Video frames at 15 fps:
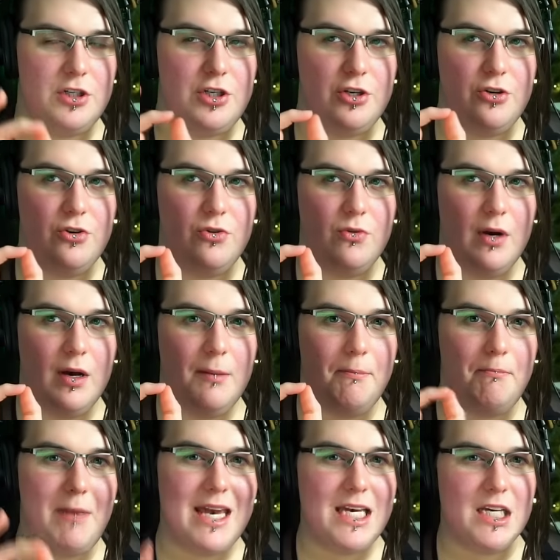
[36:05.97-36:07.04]
to
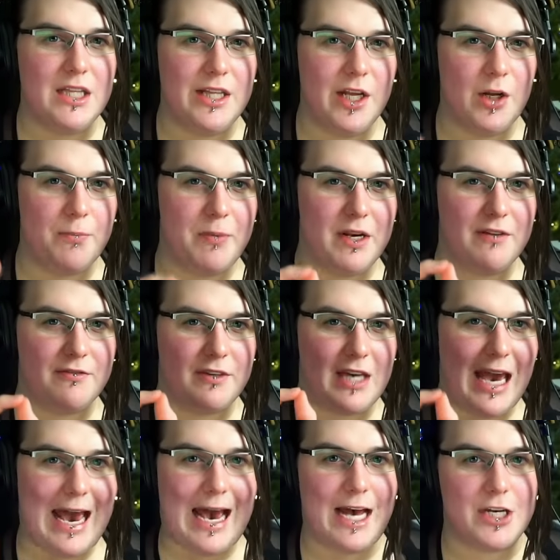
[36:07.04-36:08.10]
make a little bit of
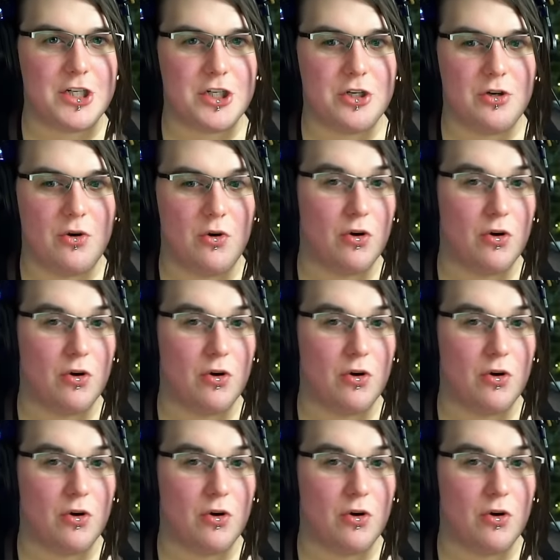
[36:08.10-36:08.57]
cash